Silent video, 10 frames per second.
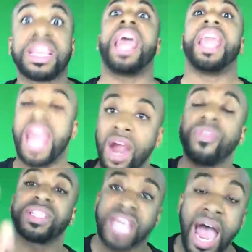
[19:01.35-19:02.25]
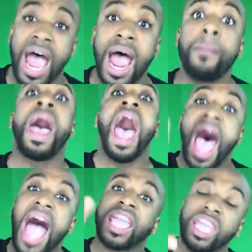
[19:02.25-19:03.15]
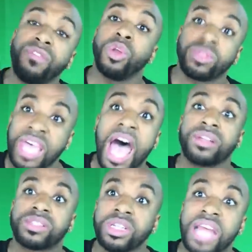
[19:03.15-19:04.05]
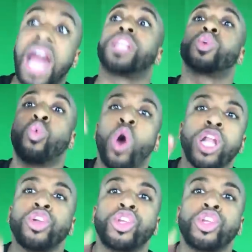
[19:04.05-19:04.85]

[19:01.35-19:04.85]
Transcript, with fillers: and every time I give you thousands of dollars, what do